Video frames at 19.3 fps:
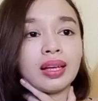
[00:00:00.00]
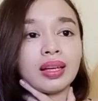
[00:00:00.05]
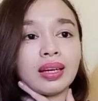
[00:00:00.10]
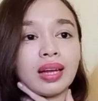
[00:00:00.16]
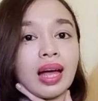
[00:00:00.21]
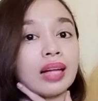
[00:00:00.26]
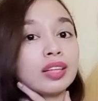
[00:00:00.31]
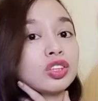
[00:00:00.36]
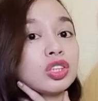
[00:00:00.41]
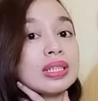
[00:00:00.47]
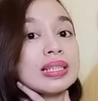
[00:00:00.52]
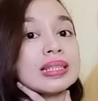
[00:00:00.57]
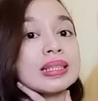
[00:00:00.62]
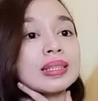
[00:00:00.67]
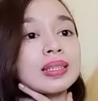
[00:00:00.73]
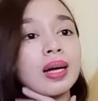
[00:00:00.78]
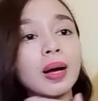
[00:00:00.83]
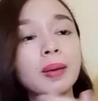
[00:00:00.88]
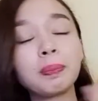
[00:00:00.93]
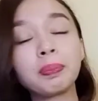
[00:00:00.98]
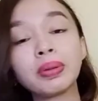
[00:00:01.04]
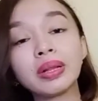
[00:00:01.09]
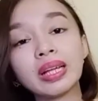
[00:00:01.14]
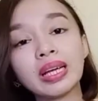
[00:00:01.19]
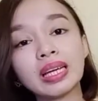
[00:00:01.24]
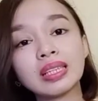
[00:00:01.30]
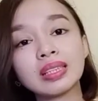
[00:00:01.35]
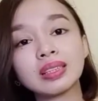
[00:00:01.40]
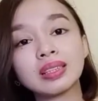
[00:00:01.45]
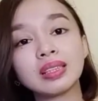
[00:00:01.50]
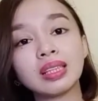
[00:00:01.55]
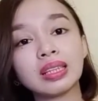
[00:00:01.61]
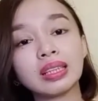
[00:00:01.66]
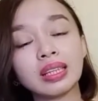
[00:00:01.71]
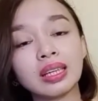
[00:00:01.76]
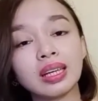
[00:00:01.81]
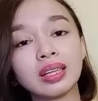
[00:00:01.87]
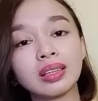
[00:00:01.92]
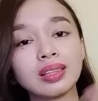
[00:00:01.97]
And I'll just place the
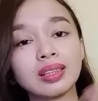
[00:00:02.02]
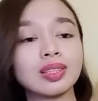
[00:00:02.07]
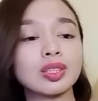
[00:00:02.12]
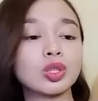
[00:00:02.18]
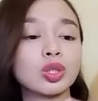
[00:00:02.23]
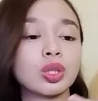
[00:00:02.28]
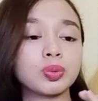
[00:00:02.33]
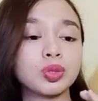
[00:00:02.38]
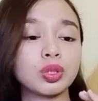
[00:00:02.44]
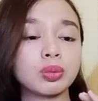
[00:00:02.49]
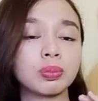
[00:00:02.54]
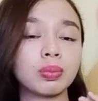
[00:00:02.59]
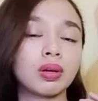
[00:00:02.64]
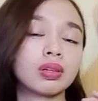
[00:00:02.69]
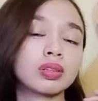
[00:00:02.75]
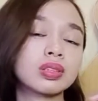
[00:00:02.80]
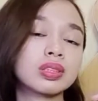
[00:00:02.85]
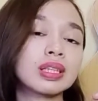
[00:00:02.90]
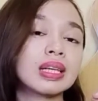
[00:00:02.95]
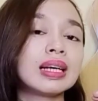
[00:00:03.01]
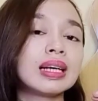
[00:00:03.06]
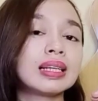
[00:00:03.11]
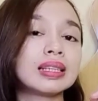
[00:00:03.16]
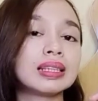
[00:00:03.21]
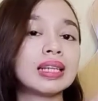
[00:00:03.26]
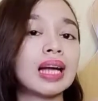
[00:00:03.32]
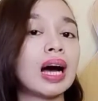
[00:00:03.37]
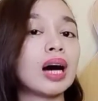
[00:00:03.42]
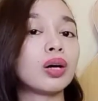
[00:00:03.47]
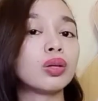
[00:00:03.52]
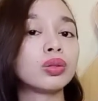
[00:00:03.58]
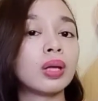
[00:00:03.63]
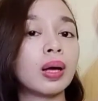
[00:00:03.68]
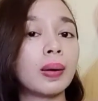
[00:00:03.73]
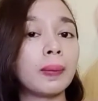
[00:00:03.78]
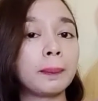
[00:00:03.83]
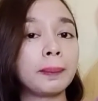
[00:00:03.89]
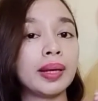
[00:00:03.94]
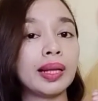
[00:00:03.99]
link at the description box down
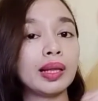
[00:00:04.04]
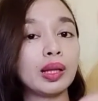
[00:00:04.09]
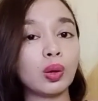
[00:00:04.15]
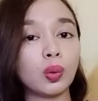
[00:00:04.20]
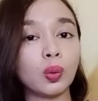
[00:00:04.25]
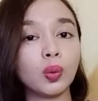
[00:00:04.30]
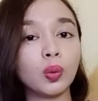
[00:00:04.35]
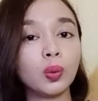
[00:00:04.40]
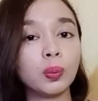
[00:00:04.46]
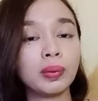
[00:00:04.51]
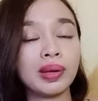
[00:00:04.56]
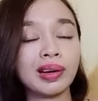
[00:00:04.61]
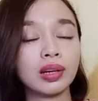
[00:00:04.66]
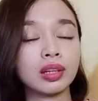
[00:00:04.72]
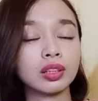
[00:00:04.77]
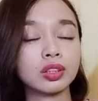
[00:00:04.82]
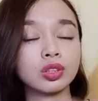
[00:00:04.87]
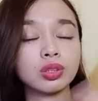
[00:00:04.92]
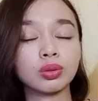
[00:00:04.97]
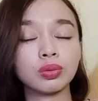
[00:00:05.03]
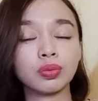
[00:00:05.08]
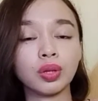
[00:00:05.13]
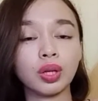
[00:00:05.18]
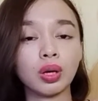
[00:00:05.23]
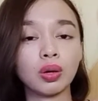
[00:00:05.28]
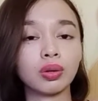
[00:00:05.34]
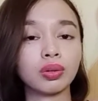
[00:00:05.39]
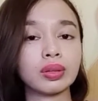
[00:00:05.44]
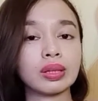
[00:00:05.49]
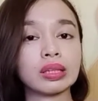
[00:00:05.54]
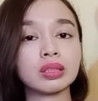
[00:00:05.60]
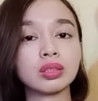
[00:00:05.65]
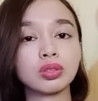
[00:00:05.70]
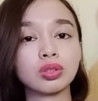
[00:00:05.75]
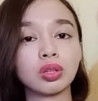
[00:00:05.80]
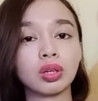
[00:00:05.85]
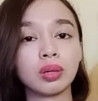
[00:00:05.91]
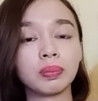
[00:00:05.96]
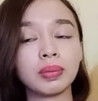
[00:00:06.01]
below, my reaction video on that
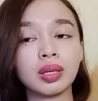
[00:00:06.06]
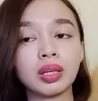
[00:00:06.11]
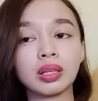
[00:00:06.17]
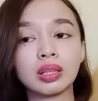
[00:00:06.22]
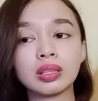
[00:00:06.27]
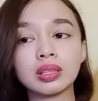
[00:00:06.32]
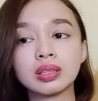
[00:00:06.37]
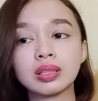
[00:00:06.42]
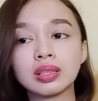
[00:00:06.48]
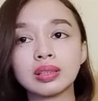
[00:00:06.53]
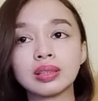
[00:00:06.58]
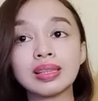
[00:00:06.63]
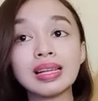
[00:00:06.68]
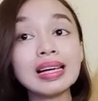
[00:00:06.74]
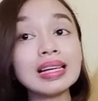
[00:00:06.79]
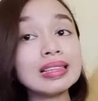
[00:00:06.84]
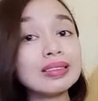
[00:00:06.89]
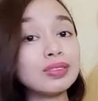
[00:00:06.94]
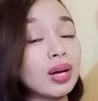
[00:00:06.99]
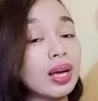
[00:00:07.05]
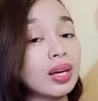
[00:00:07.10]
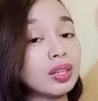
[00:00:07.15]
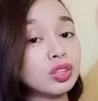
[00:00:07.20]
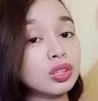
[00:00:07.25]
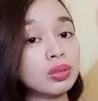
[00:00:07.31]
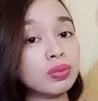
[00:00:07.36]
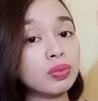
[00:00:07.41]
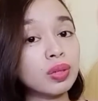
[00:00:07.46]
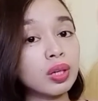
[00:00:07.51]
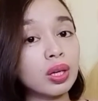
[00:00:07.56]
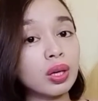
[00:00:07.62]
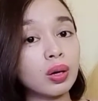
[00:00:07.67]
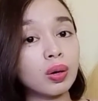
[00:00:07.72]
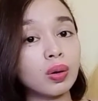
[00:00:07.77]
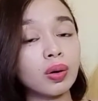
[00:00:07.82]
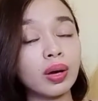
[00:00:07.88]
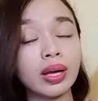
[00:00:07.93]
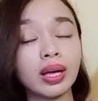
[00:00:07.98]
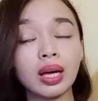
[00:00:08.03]
song, because in that reaction video,
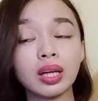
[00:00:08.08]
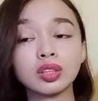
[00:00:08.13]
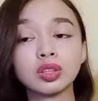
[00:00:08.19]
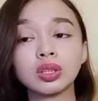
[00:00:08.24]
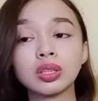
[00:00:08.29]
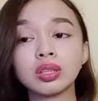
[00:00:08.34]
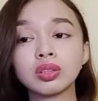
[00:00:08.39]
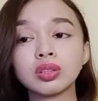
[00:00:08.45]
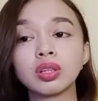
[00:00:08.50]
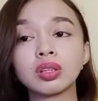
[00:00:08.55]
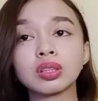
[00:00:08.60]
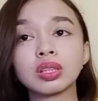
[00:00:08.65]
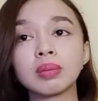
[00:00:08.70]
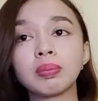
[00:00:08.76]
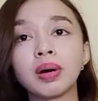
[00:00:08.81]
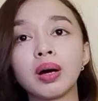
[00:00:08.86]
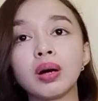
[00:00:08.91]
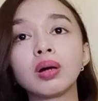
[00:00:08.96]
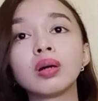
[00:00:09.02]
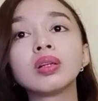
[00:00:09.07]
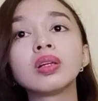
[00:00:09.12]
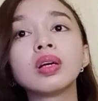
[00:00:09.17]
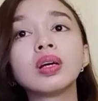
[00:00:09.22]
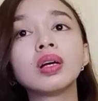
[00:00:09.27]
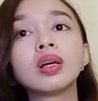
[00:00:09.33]
I actually talked about